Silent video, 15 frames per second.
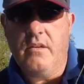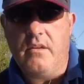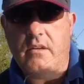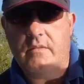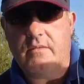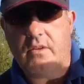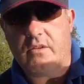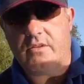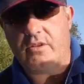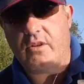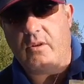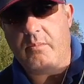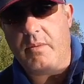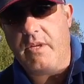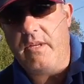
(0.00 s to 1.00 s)
I've got a
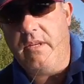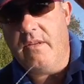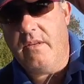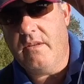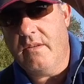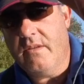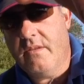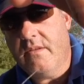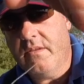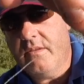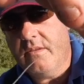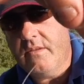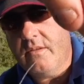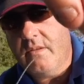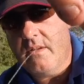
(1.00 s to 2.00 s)
stop bead
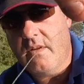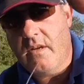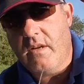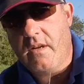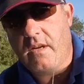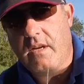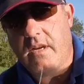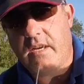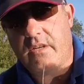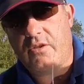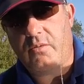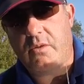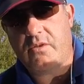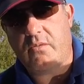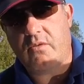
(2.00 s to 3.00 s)
and a
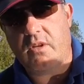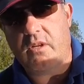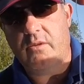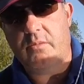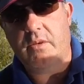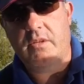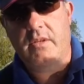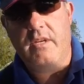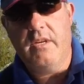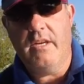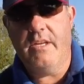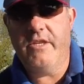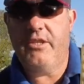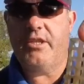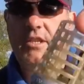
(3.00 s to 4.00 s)
twizzled loop,
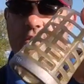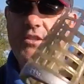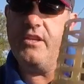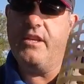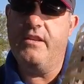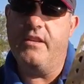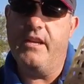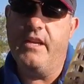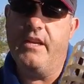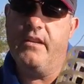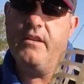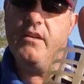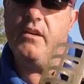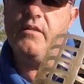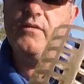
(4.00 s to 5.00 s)
and as you can see there,
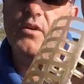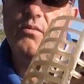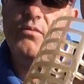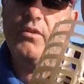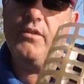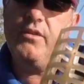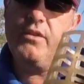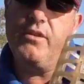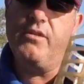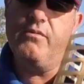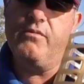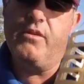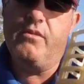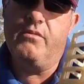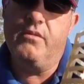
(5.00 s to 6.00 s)
I've got one of the
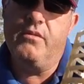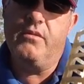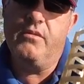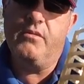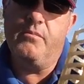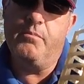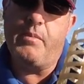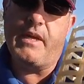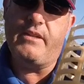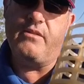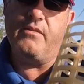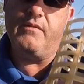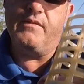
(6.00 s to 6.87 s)
Guru bait hook